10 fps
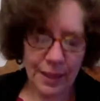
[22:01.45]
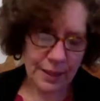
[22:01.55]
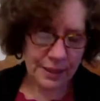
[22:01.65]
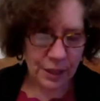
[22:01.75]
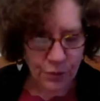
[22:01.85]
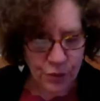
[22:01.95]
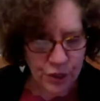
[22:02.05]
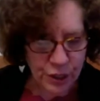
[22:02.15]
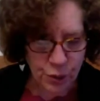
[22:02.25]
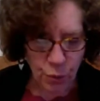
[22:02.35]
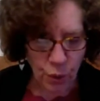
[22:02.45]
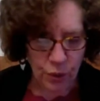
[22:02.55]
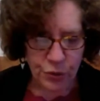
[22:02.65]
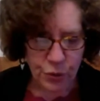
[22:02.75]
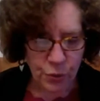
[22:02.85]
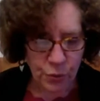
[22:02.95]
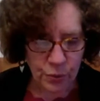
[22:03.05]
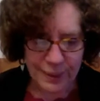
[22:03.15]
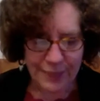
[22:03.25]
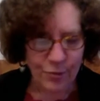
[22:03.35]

Suffragists were also de